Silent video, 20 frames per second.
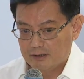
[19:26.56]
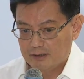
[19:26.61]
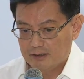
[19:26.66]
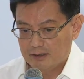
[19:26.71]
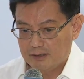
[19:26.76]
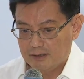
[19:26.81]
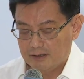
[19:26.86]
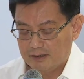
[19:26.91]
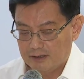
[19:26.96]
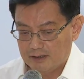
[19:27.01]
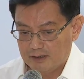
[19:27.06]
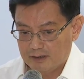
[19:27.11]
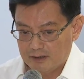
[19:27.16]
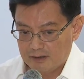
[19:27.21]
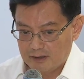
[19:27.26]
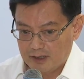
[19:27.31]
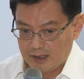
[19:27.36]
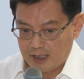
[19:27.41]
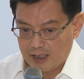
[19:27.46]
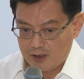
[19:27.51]
uh,
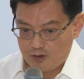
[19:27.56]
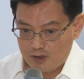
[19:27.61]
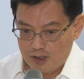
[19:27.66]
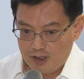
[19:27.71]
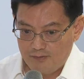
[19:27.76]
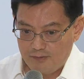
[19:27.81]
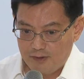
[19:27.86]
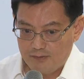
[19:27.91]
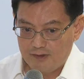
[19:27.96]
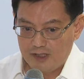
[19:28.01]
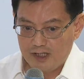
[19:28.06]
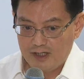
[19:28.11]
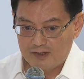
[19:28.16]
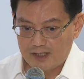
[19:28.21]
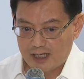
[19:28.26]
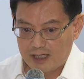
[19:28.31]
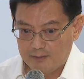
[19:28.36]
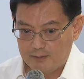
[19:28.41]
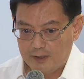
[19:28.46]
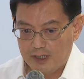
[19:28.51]
S G fifty
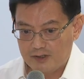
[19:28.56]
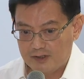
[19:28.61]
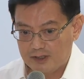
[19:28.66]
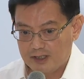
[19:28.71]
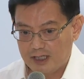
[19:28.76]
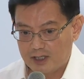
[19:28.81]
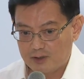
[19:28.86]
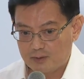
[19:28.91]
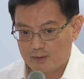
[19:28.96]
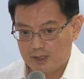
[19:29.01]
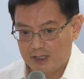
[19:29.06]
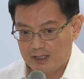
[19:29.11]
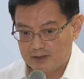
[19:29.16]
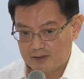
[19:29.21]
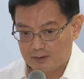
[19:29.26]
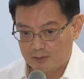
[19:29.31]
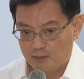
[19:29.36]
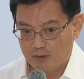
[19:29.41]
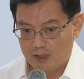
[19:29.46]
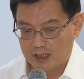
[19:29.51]
celebration as well as
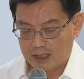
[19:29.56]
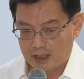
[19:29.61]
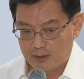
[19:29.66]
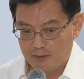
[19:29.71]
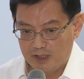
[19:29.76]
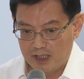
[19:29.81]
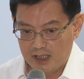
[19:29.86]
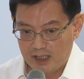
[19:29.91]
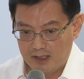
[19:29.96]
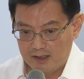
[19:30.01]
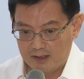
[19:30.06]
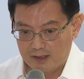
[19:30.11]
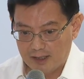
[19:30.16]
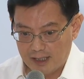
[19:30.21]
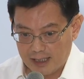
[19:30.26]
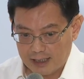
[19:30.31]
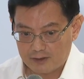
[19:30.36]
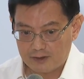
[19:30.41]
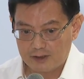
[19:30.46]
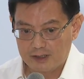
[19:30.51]
the work that we did in the
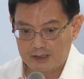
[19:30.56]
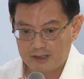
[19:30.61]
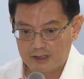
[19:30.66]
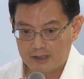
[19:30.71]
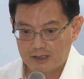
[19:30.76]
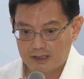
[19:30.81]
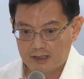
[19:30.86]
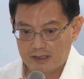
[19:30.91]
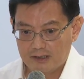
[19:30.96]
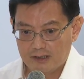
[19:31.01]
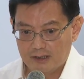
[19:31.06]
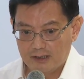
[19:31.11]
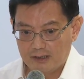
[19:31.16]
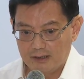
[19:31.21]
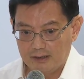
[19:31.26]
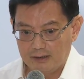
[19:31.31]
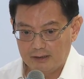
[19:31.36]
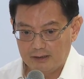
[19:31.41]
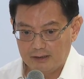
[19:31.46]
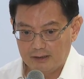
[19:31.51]
elections,
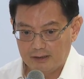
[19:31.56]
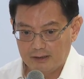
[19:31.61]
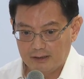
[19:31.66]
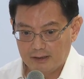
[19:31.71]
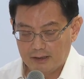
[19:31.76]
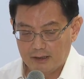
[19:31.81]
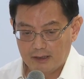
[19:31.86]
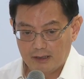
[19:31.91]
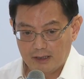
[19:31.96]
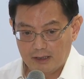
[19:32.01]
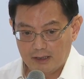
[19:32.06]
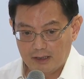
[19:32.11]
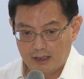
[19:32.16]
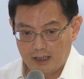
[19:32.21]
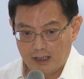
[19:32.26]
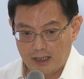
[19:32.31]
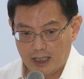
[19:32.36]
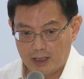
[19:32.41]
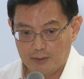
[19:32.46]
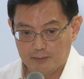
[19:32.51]
uh,
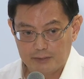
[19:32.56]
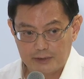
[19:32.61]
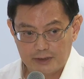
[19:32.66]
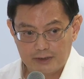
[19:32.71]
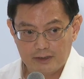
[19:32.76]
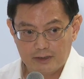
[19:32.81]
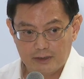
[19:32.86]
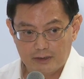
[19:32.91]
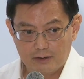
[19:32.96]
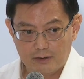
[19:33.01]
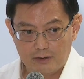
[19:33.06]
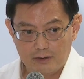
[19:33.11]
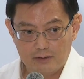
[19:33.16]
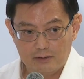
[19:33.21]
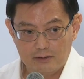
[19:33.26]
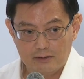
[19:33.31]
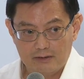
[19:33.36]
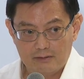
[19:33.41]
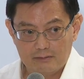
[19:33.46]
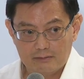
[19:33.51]
helped
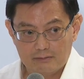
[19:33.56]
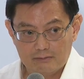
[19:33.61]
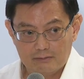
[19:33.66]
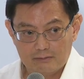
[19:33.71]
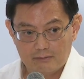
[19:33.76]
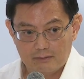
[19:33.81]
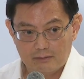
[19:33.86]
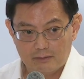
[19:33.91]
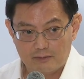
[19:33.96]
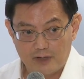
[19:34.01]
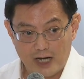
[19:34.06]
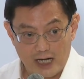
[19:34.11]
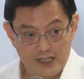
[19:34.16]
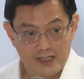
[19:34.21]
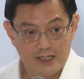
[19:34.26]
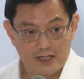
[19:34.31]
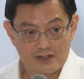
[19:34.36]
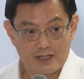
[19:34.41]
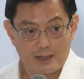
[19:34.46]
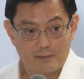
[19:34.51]
to
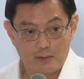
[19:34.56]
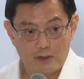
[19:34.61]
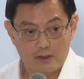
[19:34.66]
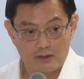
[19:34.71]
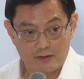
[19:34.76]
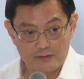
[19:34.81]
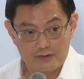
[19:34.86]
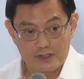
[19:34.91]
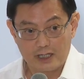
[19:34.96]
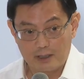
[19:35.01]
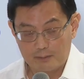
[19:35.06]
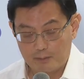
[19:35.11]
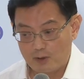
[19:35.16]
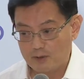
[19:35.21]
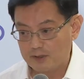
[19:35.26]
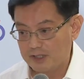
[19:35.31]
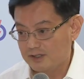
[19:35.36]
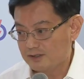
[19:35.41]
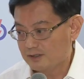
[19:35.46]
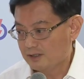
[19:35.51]
rally the support of
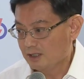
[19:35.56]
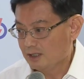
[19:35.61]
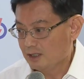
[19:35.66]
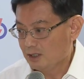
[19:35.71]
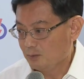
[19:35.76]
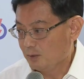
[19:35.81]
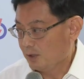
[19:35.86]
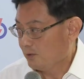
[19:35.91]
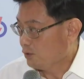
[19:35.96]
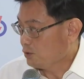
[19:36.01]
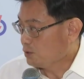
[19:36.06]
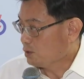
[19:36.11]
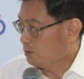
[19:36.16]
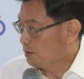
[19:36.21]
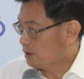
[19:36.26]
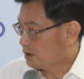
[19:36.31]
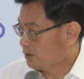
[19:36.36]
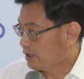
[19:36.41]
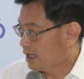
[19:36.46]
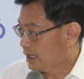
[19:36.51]
Singaporeans. We also
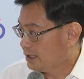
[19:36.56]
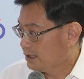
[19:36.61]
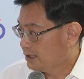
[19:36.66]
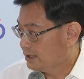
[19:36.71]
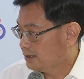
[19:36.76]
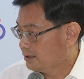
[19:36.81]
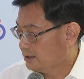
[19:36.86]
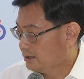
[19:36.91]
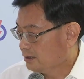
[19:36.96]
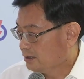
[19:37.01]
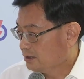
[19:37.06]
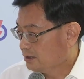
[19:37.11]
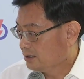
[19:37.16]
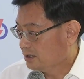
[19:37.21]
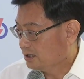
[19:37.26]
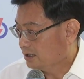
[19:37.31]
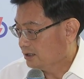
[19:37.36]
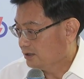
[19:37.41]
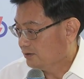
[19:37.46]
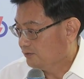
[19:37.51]
worked together
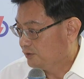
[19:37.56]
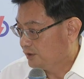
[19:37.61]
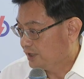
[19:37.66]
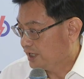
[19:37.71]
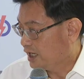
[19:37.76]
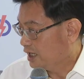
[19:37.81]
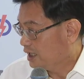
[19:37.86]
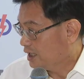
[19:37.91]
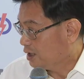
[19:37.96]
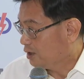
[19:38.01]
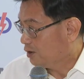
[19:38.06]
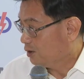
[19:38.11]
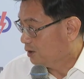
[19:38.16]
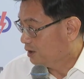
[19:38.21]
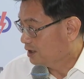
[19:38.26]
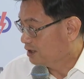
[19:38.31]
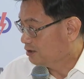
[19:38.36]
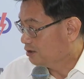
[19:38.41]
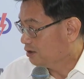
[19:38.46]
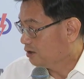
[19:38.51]
uh, very earlier
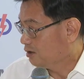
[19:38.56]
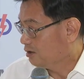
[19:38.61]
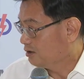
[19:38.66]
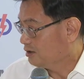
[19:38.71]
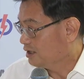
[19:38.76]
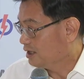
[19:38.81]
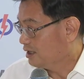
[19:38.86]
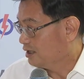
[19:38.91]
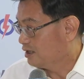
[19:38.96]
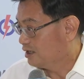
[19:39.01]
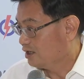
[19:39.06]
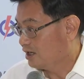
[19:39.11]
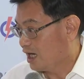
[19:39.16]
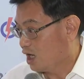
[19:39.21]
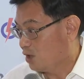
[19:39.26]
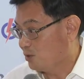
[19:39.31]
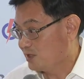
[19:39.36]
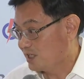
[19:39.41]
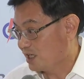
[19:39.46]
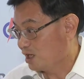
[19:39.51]
on on the
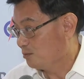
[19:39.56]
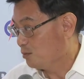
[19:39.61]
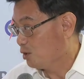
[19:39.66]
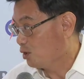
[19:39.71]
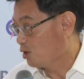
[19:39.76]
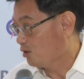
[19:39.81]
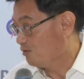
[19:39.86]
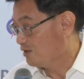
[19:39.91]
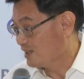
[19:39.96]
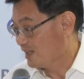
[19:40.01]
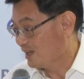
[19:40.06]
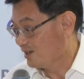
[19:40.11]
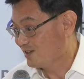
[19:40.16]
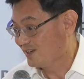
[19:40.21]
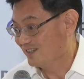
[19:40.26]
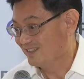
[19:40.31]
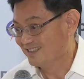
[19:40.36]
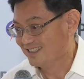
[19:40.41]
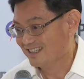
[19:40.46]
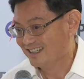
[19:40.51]
Our Singapore
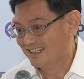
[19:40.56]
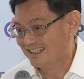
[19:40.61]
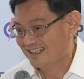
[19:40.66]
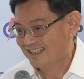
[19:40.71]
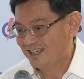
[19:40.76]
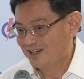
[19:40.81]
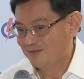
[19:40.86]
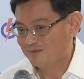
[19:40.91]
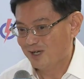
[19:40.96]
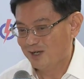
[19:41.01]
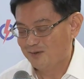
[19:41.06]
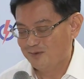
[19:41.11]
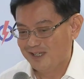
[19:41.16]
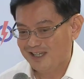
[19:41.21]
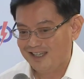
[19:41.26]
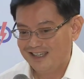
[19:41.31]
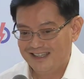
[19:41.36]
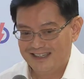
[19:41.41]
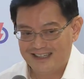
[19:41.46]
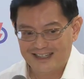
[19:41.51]
Conversations, where
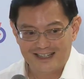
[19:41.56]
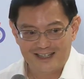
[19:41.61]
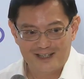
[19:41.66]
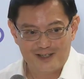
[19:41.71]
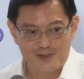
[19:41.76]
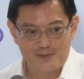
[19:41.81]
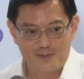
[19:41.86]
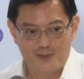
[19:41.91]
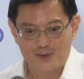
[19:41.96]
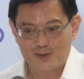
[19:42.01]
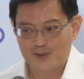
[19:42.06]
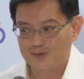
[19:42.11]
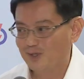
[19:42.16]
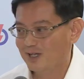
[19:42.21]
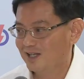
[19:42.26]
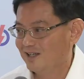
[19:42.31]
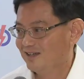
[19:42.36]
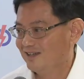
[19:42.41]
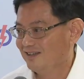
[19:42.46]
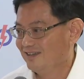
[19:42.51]
we uh, spoke to
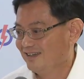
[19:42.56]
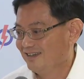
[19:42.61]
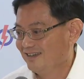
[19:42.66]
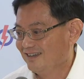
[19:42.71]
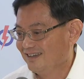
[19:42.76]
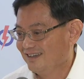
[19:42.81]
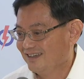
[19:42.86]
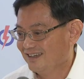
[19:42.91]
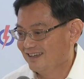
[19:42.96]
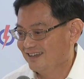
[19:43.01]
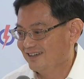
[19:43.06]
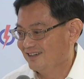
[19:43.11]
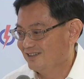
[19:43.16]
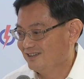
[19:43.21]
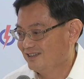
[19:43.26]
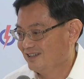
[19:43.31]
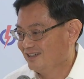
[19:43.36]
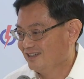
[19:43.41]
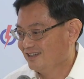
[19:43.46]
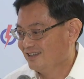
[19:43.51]
uh, you know,
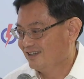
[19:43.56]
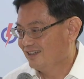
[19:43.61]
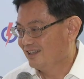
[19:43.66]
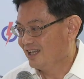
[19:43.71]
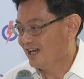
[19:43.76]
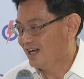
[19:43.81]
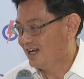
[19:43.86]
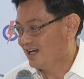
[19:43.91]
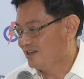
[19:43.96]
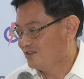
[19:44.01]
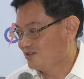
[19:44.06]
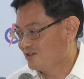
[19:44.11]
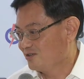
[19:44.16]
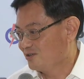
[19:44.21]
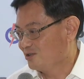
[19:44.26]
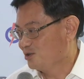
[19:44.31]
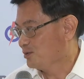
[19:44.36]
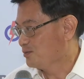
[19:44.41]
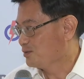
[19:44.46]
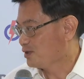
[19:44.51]
large
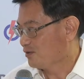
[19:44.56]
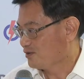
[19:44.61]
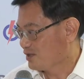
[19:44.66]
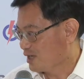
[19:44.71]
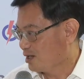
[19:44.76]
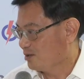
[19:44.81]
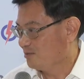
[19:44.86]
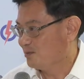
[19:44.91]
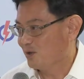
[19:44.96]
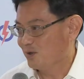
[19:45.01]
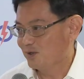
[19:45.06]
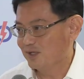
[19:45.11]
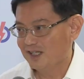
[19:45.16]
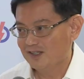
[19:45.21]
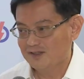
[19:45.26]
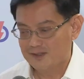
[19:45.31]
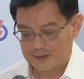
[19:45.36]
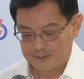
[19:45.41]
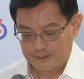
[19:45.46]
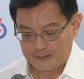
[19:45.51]
groups of
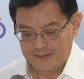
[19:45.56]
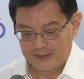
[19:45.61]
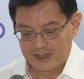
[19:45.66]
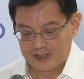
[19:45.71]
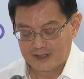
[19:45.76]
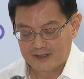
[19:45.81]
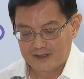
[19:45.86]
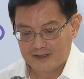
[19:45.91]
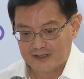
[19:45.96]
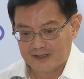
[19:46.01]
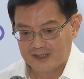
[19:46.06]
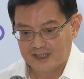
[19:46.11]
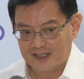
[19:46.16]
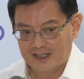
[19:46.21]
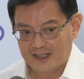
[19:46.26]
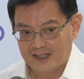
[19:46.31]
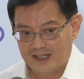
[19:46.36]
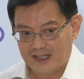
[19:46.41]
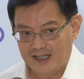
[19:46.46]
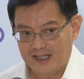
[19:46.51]
Singaporeans.
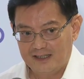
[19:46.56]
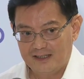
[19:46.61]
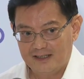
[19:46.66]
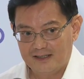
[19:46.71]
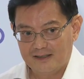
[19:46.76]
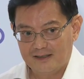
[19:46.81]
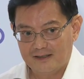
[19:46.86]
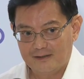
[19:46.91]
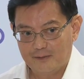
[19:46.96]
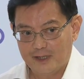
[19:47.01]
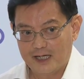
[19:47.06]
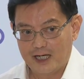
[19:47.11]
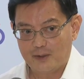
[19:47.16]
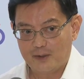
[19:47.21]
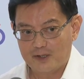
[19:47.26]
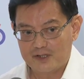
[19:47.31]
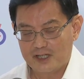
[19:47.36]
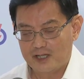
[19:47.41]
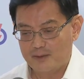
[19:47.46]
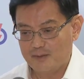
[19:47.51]
Yeah. And uh, when I
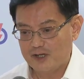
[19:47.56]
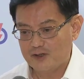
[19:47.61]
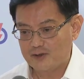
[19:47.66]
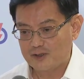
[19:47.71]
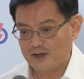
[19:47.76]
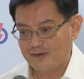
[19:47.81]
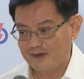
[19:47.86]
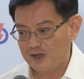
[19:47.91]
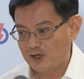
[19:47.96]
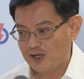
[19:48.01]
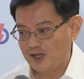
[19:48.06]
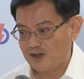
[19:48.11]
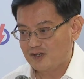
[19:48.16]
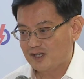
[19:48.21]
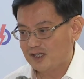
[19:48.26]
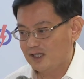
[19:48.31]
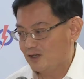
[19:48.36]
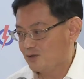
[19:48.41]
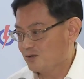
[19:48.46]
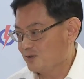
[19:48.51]
was in the Ministry of
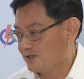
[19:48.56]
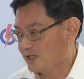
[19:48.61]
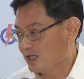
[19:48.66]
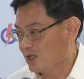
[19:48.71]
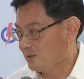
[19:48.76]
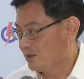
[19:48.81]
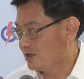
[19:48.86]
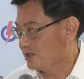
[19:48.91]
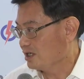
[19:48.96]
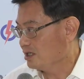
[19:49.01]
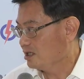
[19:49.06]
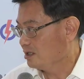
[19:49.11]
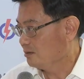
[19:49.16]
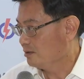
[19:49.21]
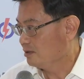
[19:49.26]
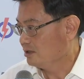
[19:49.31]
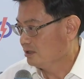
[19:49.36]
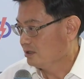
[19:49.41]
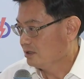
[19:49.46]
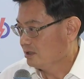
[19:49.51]
Education and Chun Sing was in
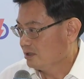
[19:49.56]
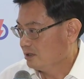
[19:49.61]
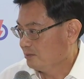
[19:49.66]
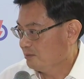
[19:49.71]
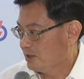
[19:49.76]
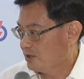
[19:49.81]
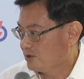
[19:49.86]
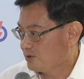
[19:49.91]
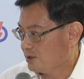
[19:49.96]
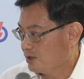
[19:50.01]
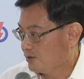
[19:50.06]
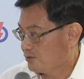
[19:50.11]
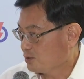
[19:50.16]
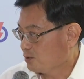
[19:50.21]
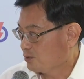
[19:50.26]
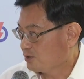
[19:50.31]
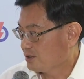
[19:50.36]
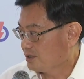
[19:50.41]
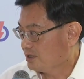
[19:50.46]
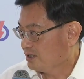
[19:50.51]
the Ministry of
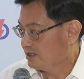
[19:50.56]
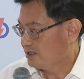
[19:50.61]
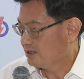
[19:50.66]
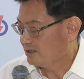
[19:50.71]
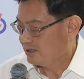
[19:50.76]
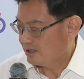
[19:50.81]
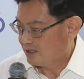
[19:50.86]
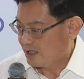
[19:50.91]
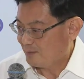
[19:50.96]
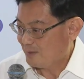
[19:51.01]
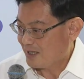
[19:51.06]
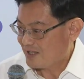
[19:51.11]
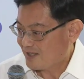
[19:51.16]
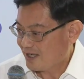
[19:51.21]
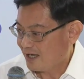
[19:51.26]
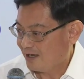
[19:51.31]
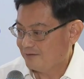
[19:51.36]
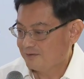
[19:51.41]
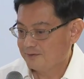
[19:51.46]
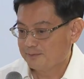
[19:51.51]
Social M S
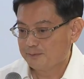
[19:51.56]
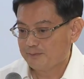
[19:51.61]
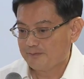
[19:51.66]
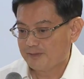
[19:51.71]
F,